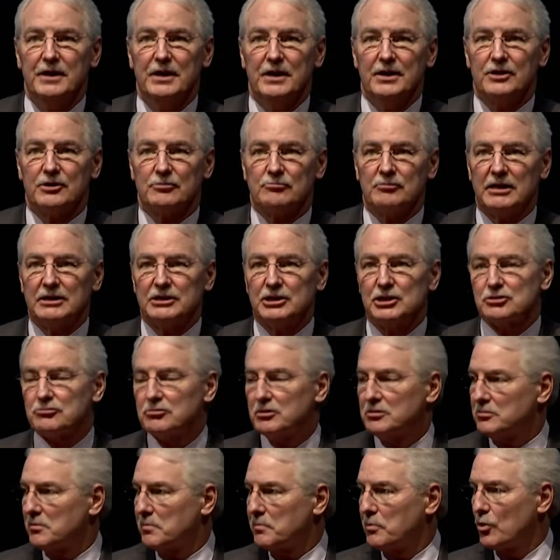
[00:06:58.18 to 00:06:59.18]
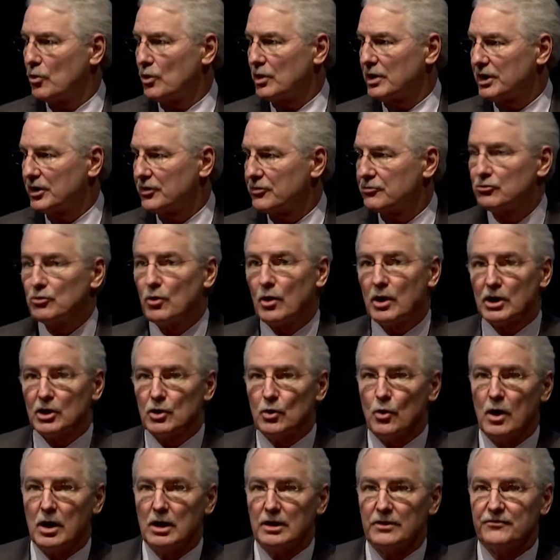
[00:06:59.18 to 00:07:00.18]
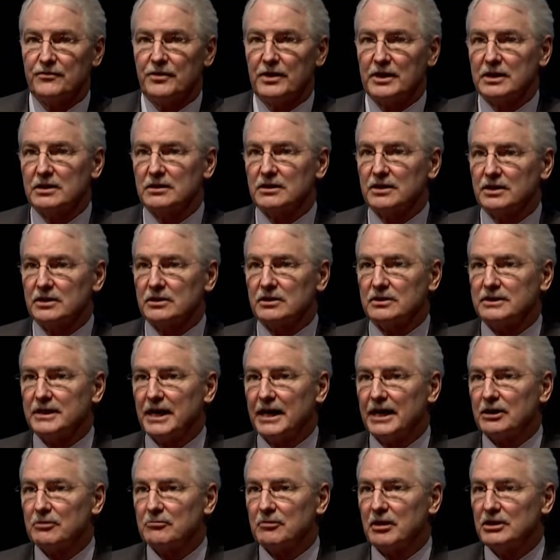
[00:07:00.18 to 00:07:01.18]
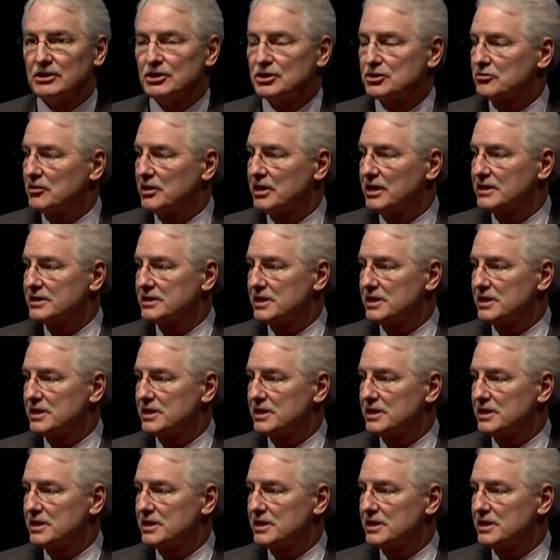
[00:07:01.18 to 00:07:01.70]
The registry reporting through our qualified clinical data registry, as